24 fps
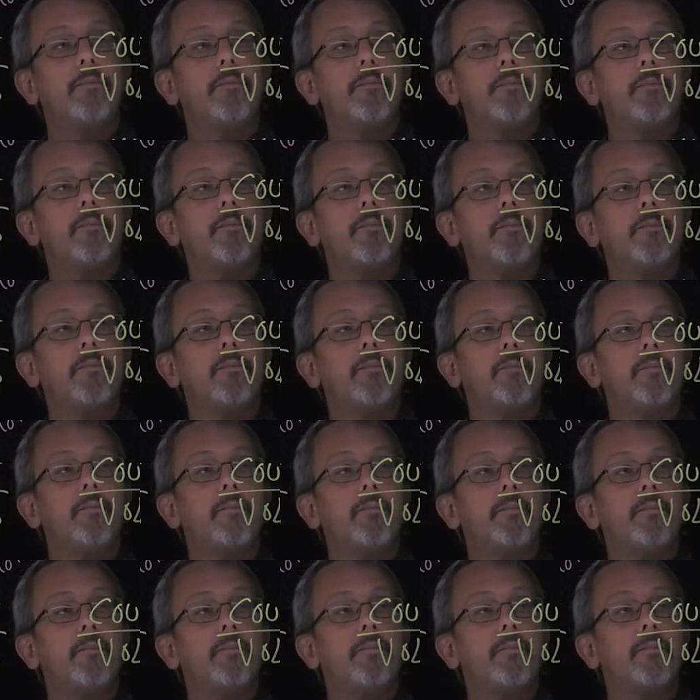
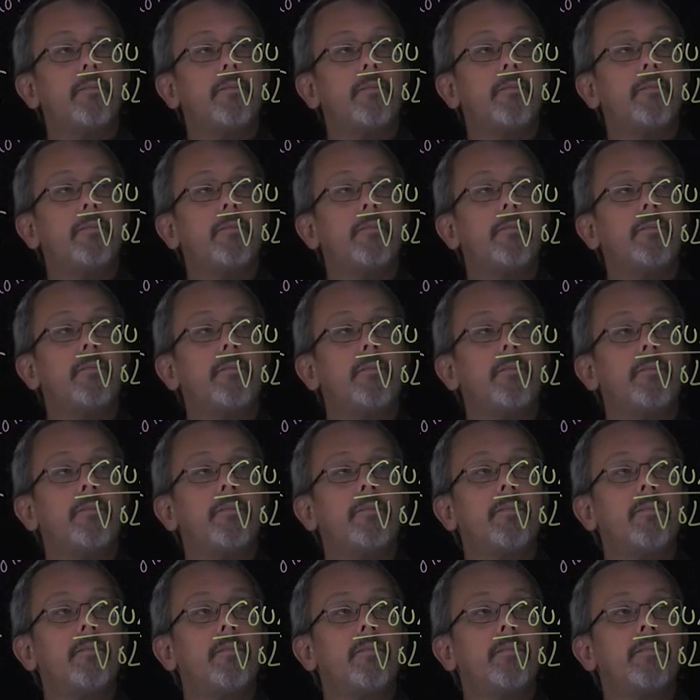
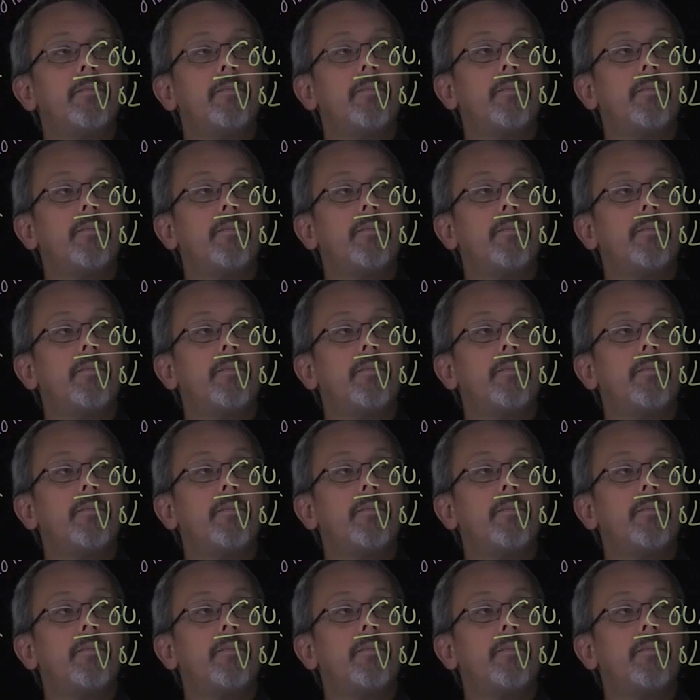Nothing is said.